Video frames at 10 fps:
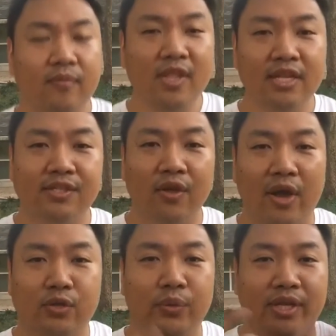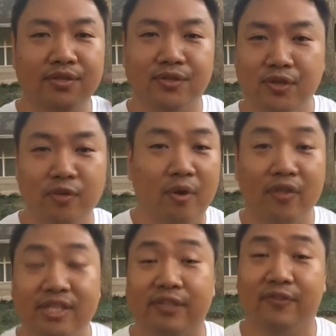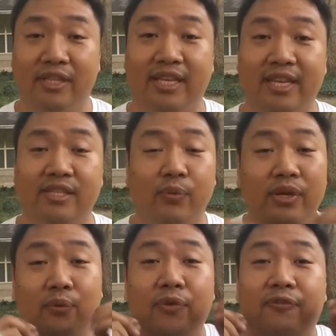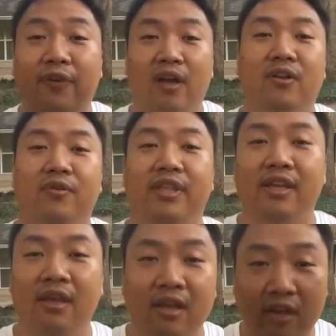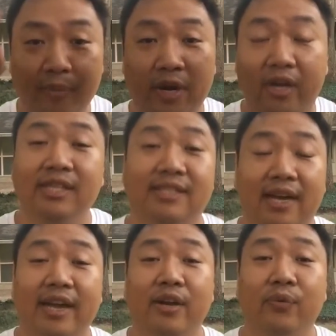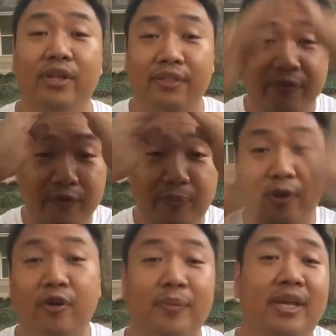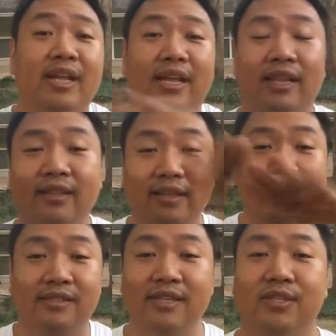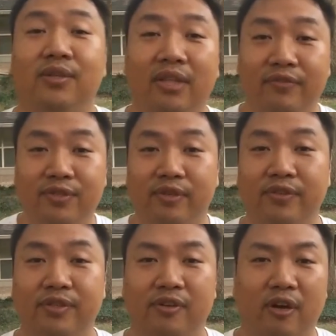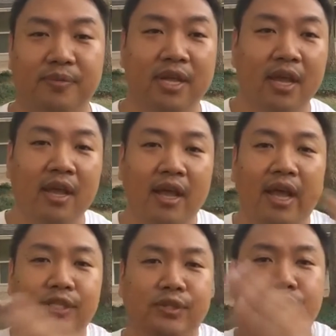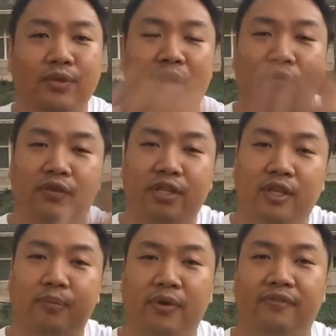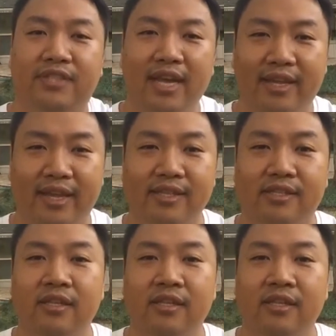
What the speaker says: so as we consume all these different things, and we follow the American diet with the food pyramid and the 6 to 11 servings of carbs, as you do that over the number of decades,